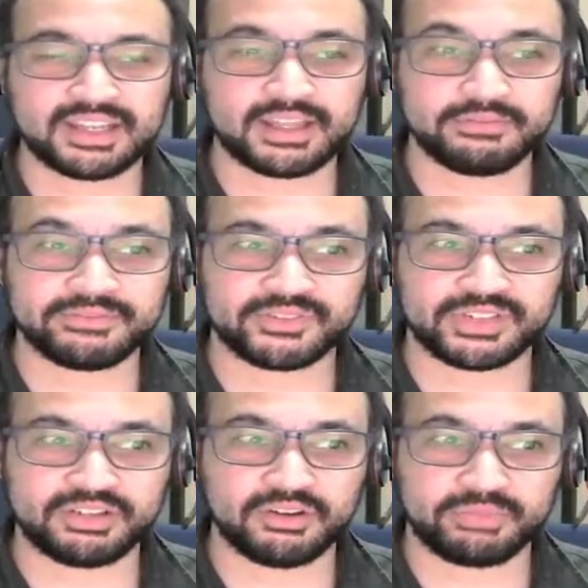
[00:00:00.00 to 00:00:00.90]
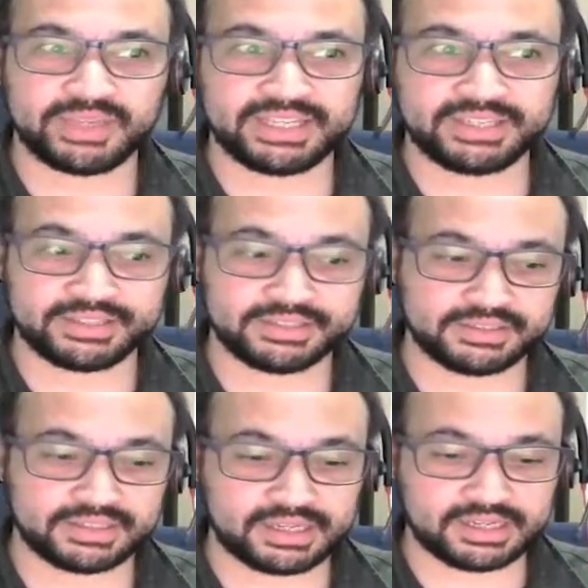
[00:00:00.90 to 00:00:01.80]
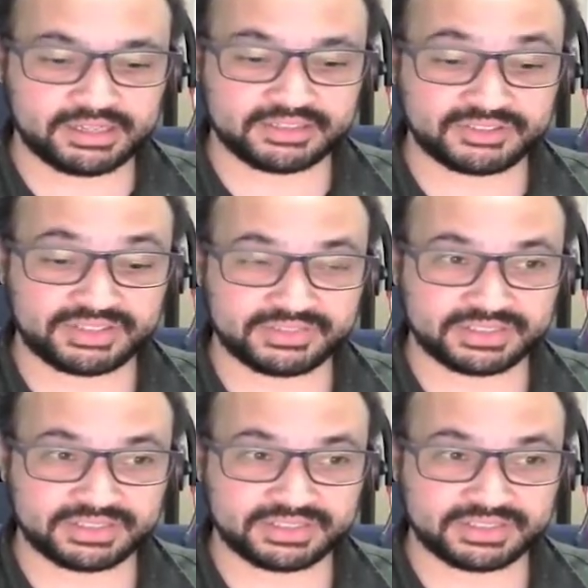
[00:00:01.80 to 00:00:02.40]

for it not being the traffic